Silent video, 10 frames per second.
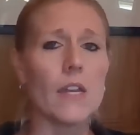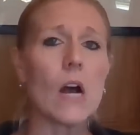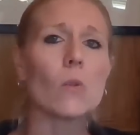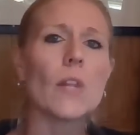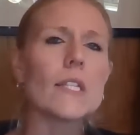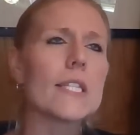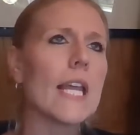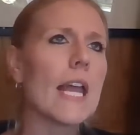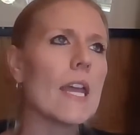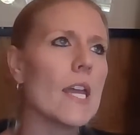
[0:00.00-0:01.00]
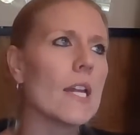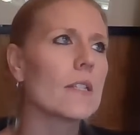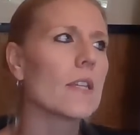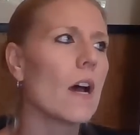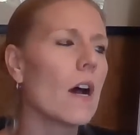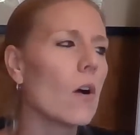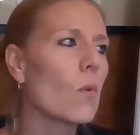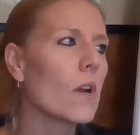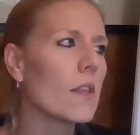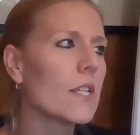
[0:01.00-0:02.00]
Now, let's say it's
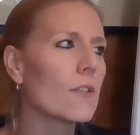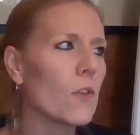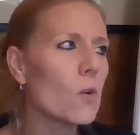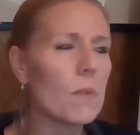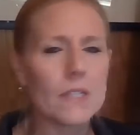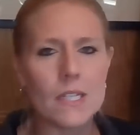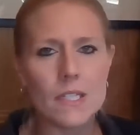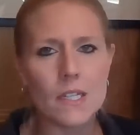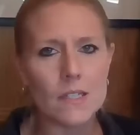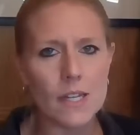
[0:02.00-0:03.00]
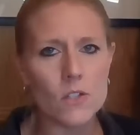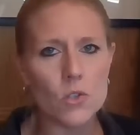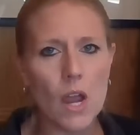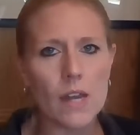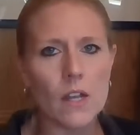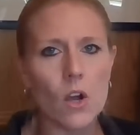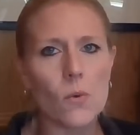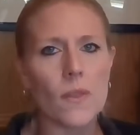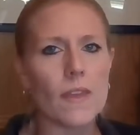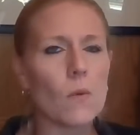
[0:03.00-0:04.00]
one of these few businesses that has tried to
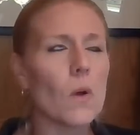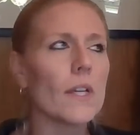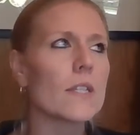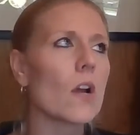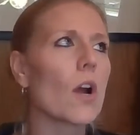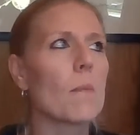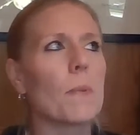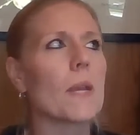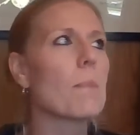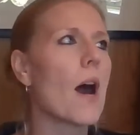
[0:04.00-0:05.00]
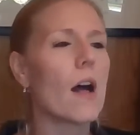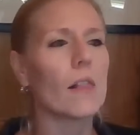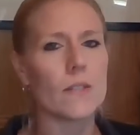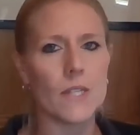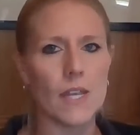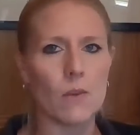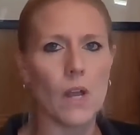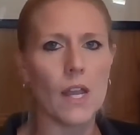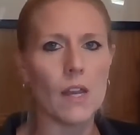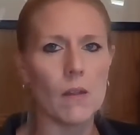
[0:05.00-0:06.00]
go with well, it's our company policy,
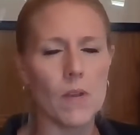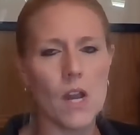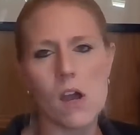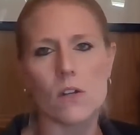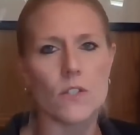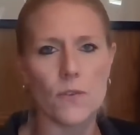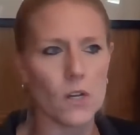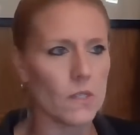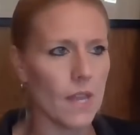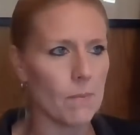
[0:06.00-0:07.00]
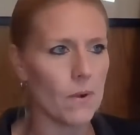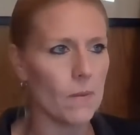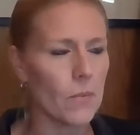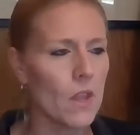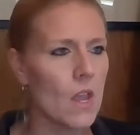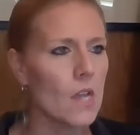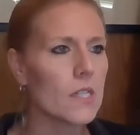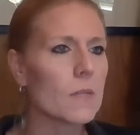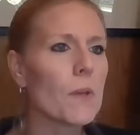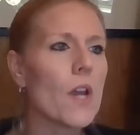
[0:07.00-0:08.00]
right? Menards, for example.
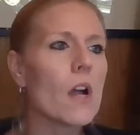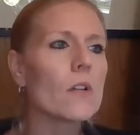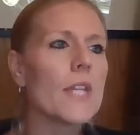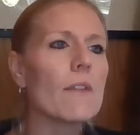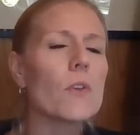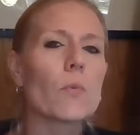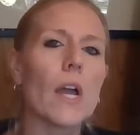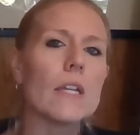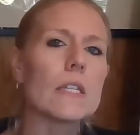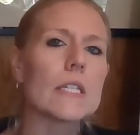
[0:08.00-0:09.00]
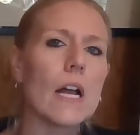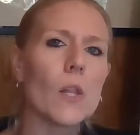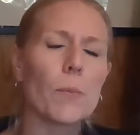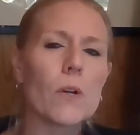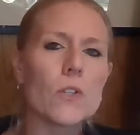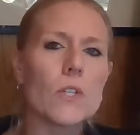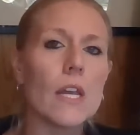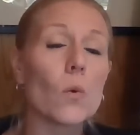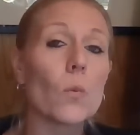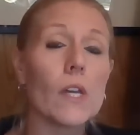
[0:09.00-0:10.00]
Does Menards have the right to tell a
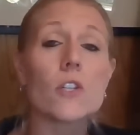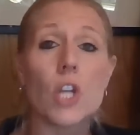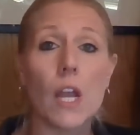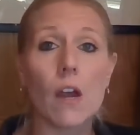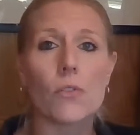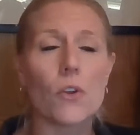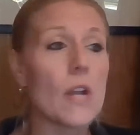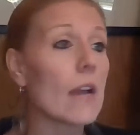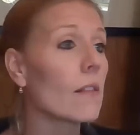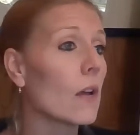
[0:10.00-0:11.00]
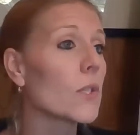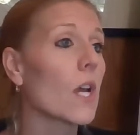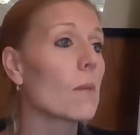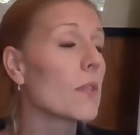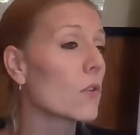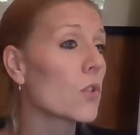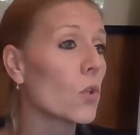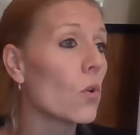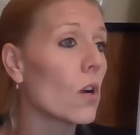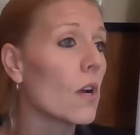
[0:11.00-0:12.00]
person in a wheelchair they're not allowed to come in their
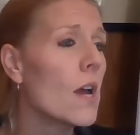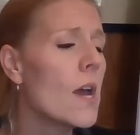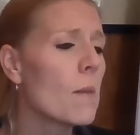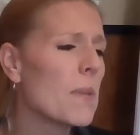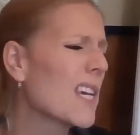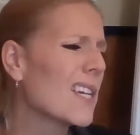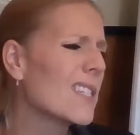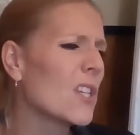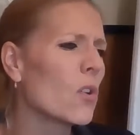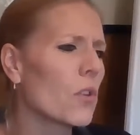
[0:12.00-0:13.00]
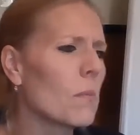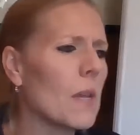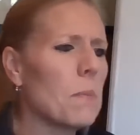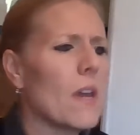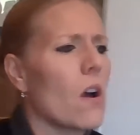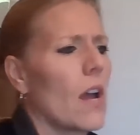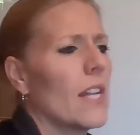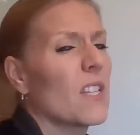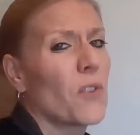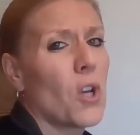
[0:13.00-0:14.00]
store because, there might be all
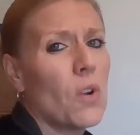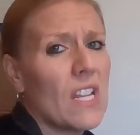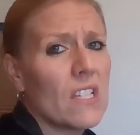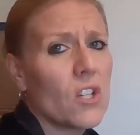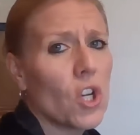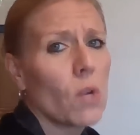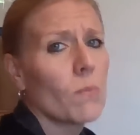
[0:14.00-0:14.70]
kinds of cooties and